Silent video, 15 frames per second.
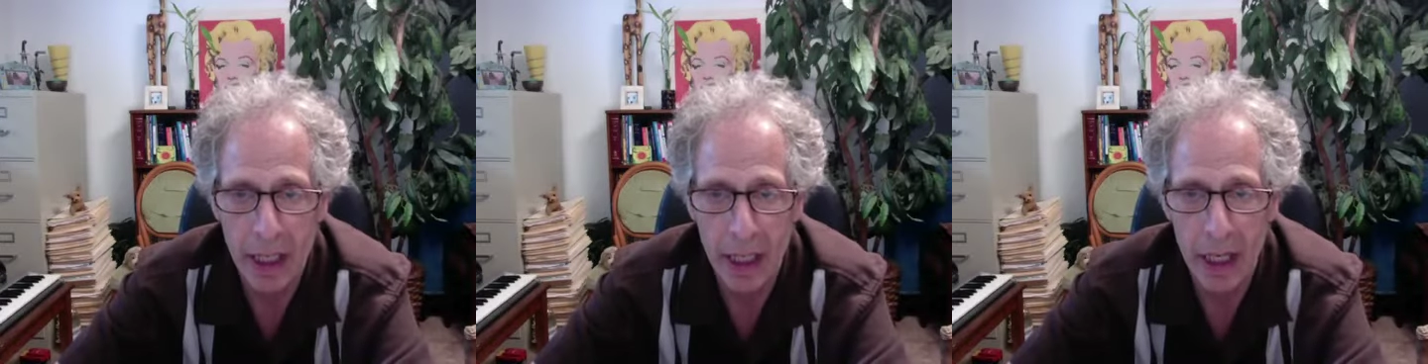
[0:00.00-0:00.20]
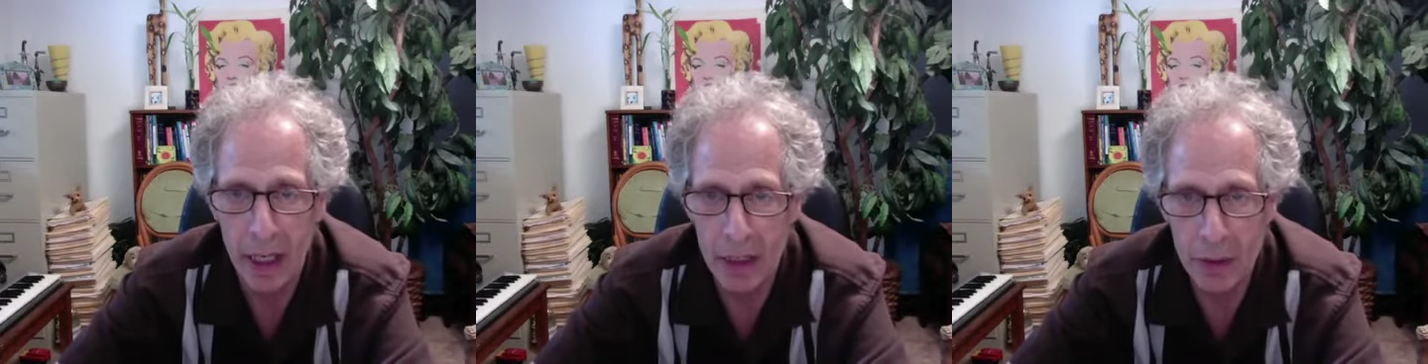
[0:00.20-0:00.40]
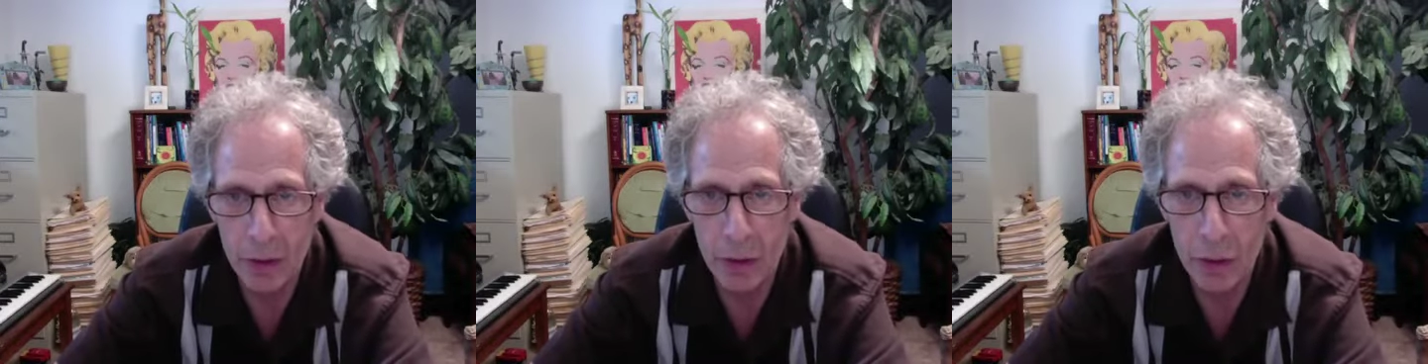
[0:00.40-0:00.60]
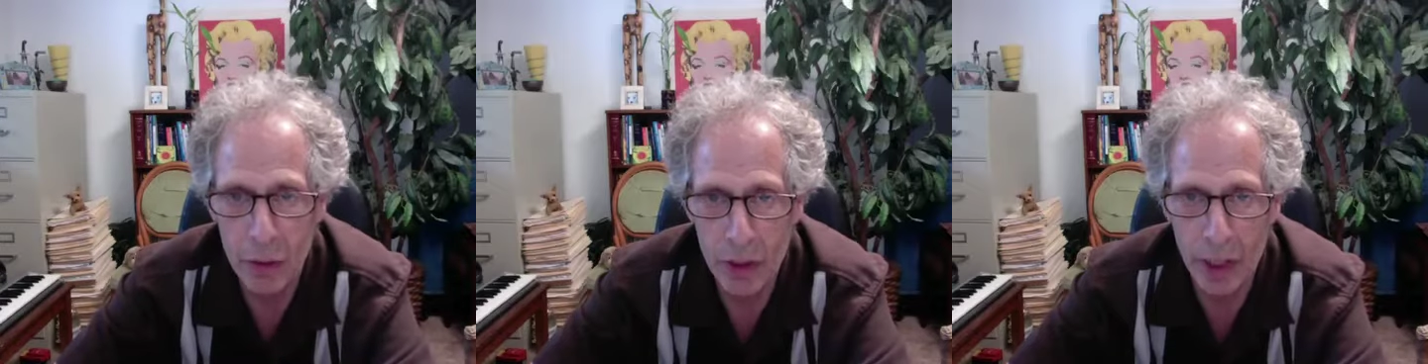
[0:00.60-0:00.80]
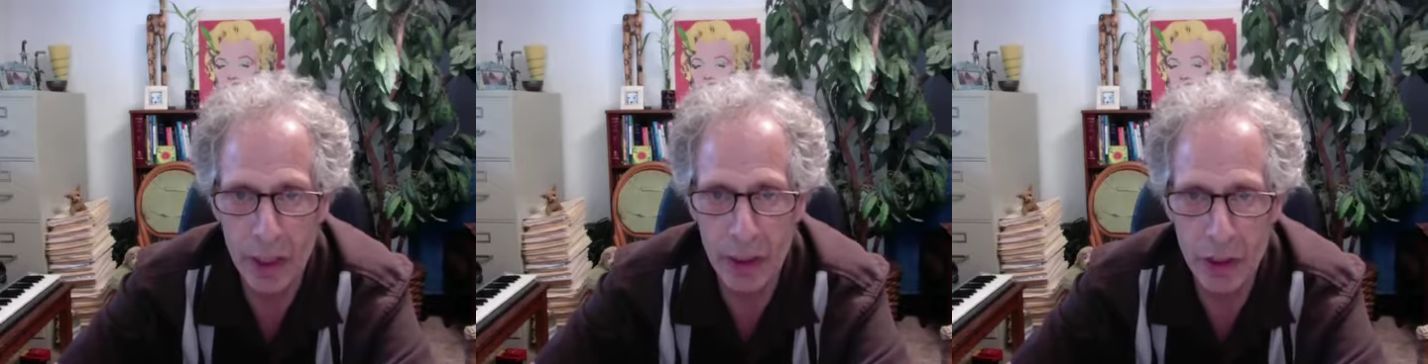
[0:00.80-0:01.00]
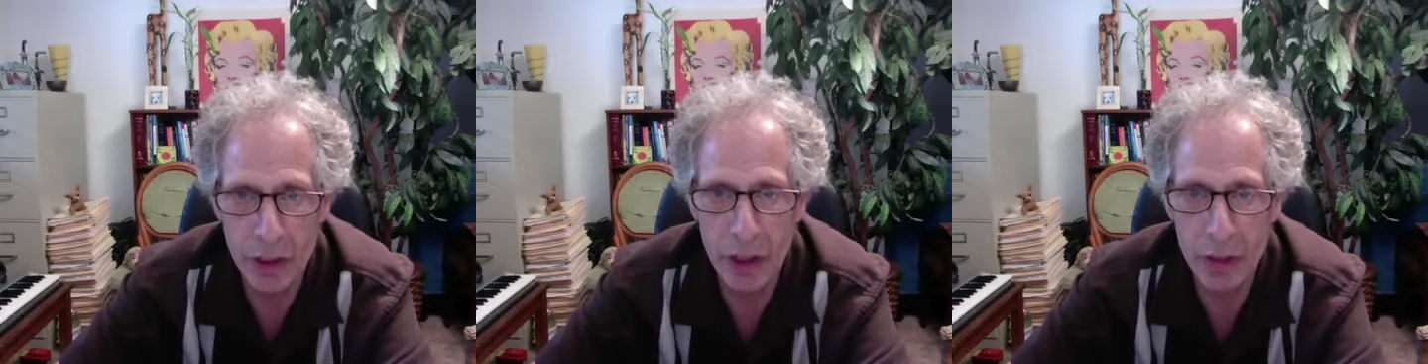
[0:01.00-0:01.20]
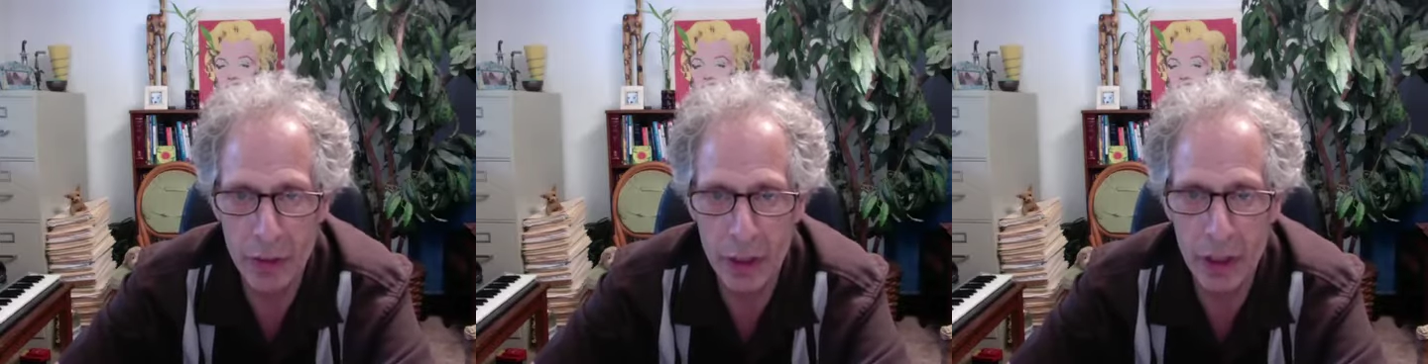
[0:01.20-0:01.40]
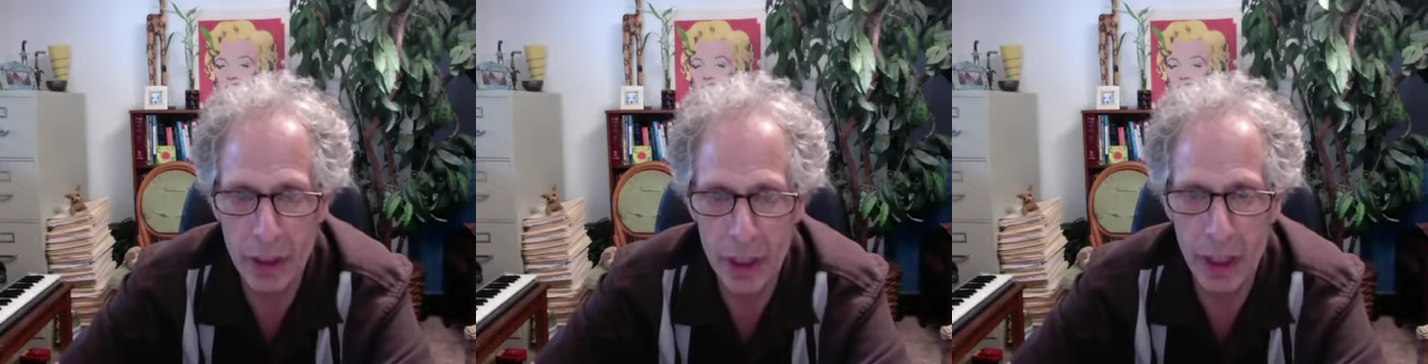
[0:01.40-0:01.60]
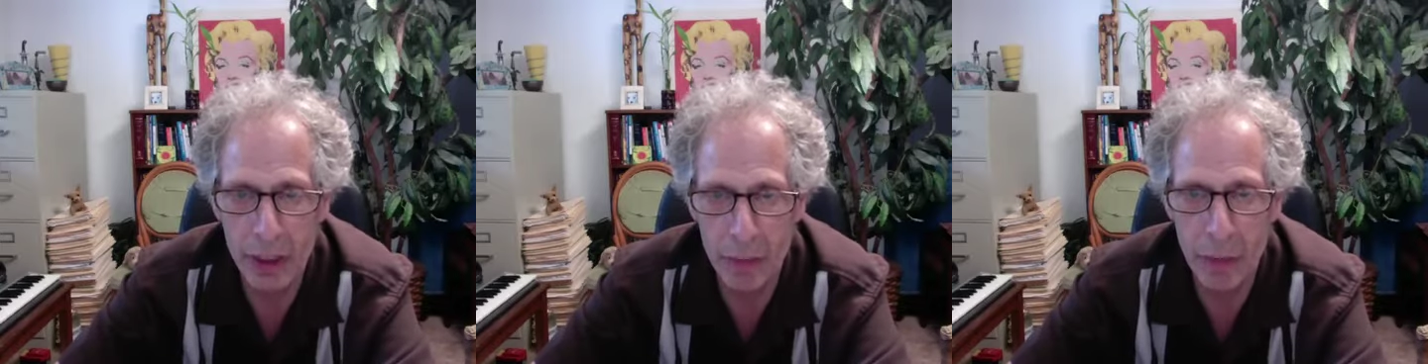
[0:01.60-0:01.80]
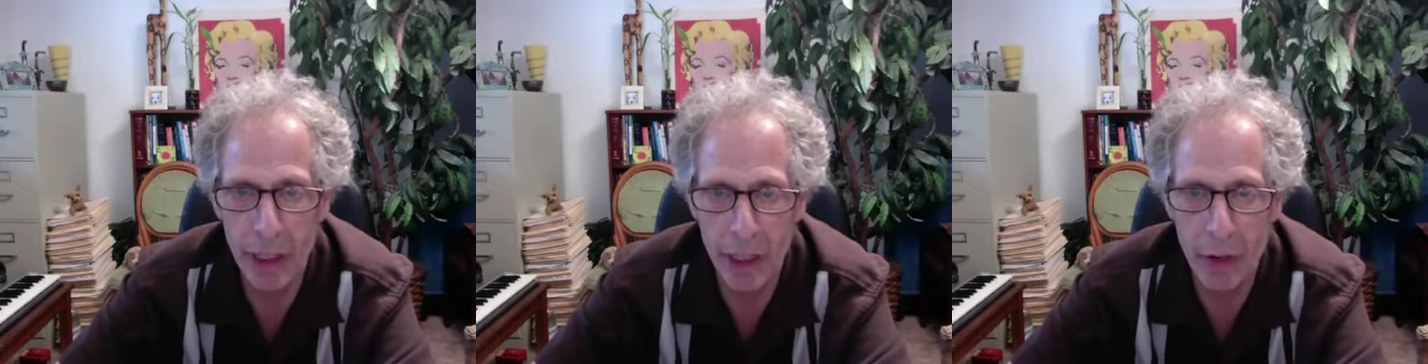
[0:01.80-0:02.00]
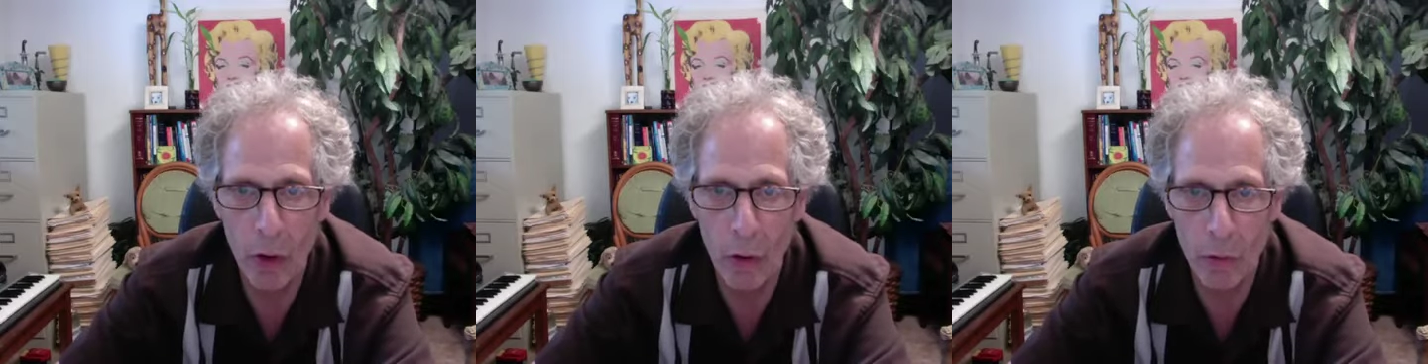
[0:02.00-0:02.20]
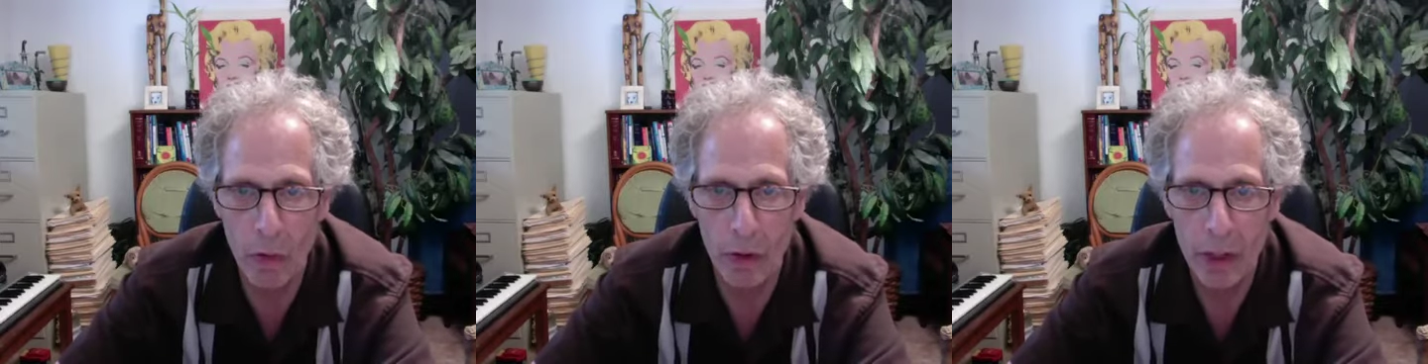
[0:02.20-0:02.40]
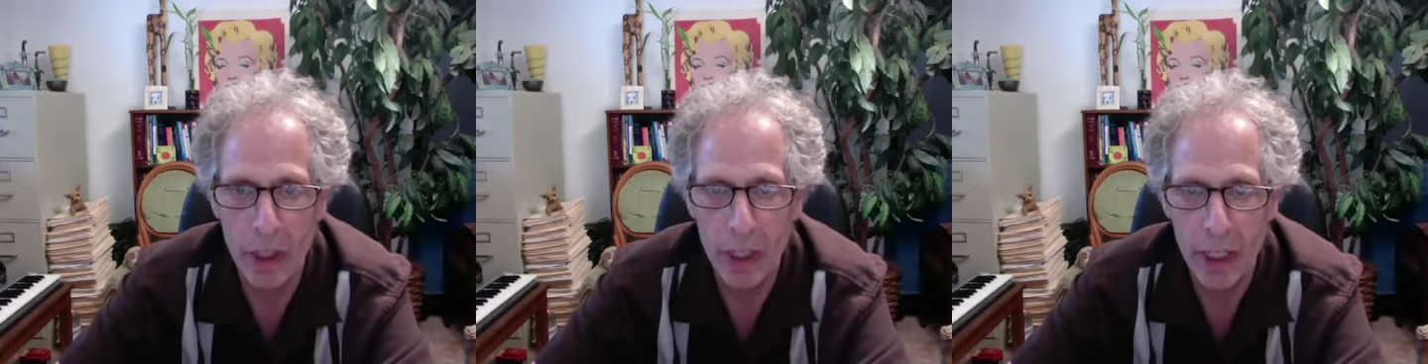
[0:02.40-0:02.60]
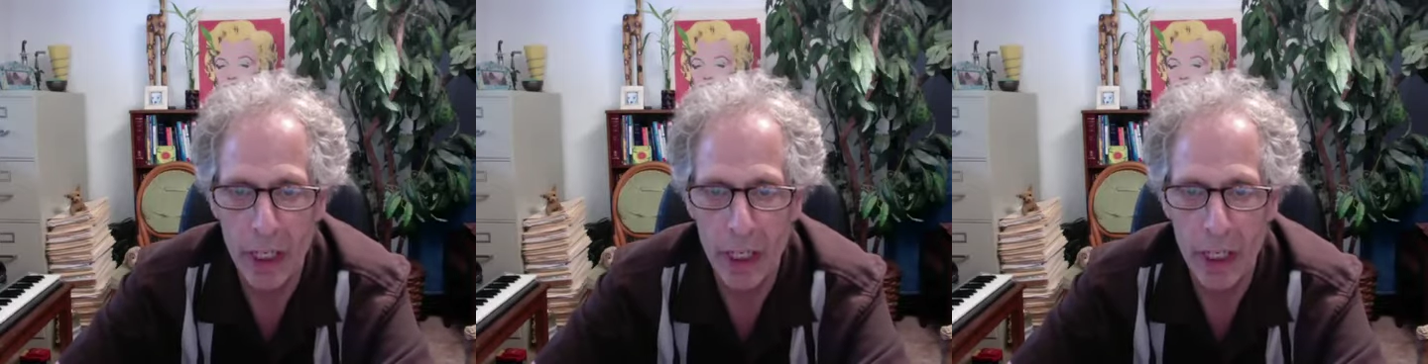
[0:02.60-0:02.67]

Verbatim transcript: Uh, do like a serious like makeover